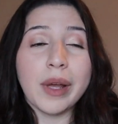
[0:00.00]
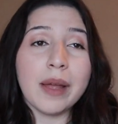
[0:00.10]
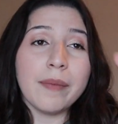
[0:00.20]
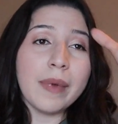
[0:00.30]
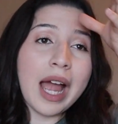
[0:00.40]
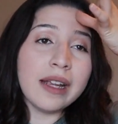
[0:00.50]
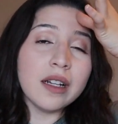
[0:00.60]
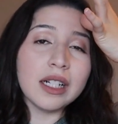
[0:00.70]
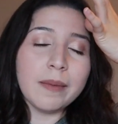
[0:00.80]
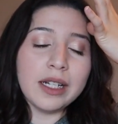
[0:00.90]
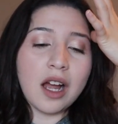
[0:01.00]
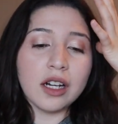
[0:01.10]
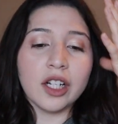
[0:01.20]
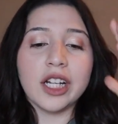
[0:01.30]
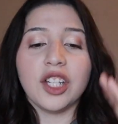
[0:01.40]
but I talked to my
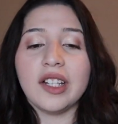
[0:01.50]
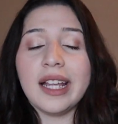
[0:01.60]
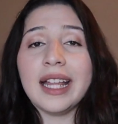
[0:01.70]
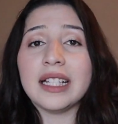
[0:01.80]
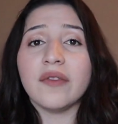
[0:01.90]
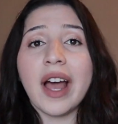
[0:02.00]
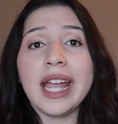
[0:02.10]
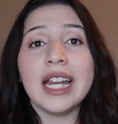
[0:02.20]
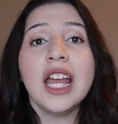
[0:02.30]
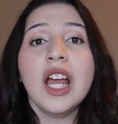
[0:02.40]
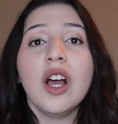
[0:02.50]
doctor and she said that's fine.